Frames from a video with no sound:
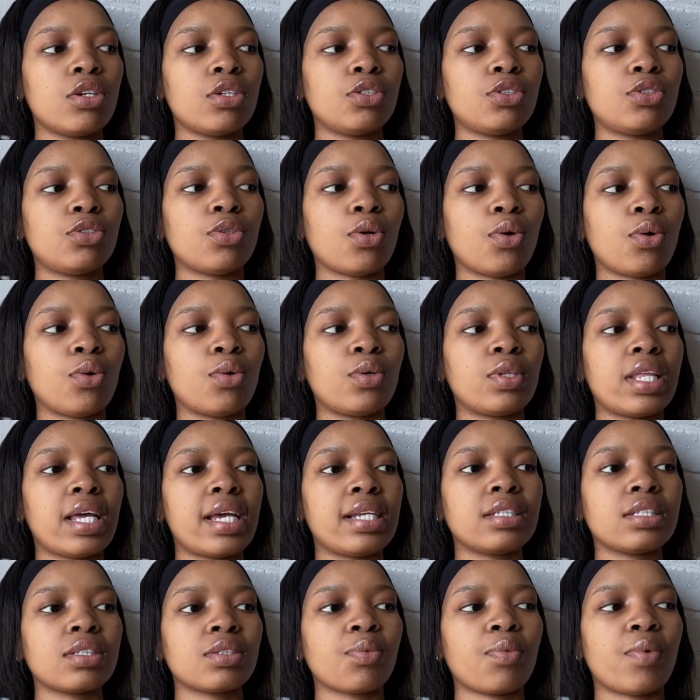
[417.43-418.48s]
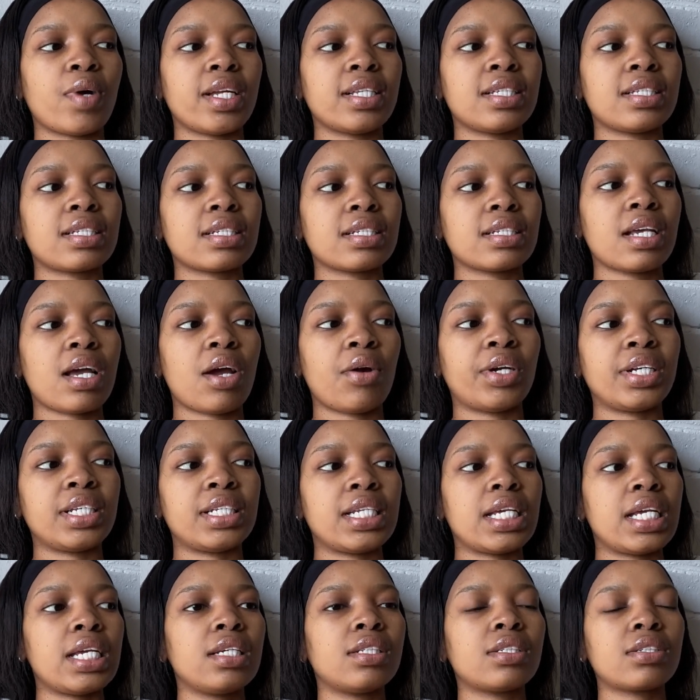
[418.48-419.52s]
So that's what our
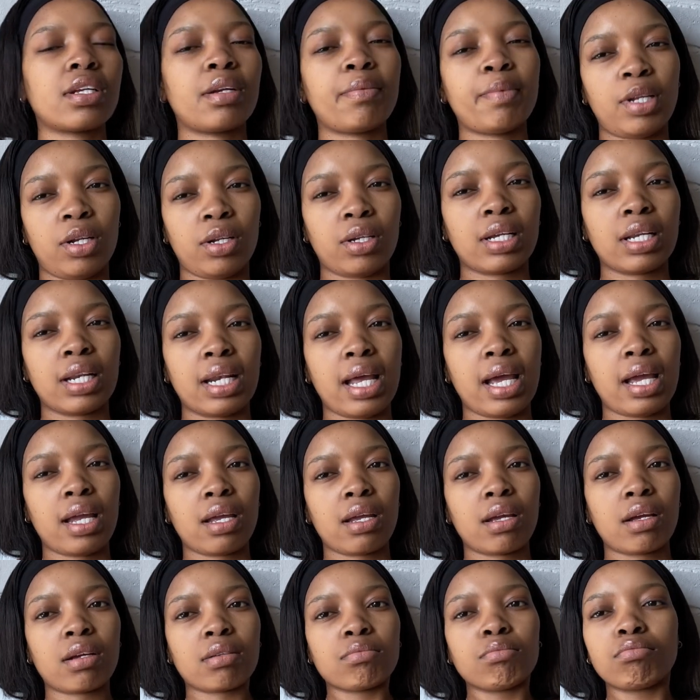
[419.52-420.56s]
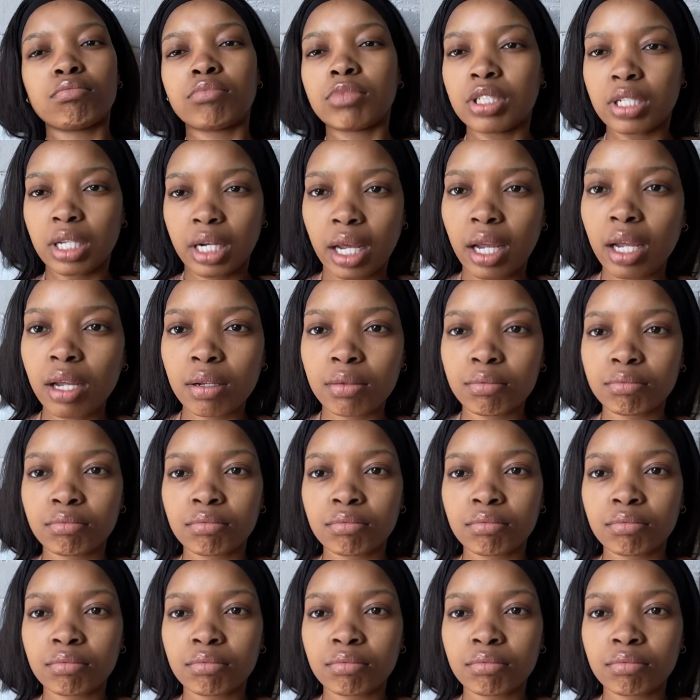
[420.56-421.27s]
day is going to be looking like today.